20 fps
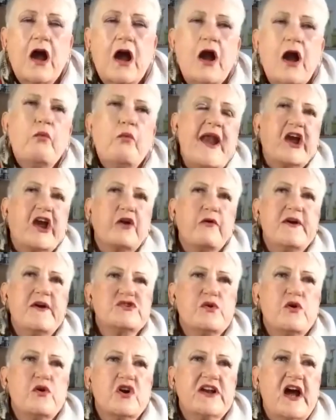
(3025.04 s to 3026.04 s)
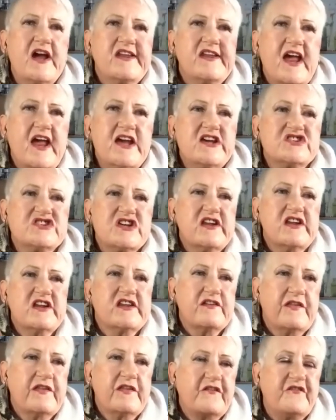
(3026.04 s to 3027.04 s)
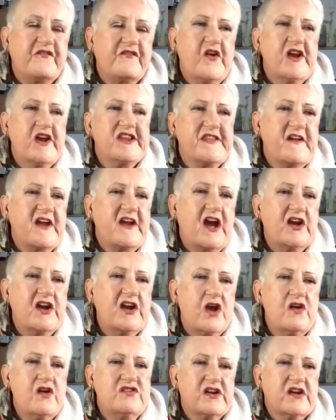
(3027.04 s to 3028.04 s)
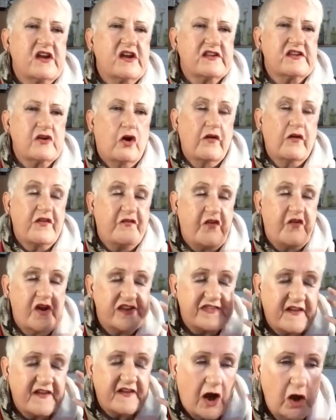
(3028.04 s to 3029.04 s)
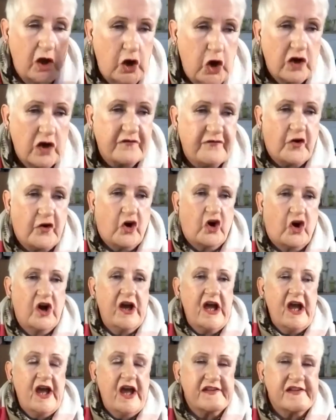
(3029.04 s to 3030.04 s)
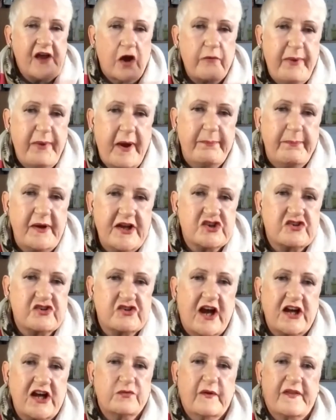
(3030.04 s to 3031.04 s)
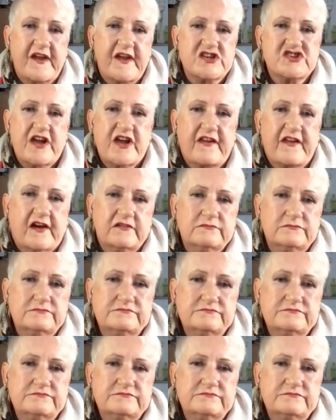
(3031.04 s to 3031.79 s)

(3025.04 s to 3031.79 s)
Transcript: When I go into organizations, the first thing I notice or the first thing I look for is how people interact with each other.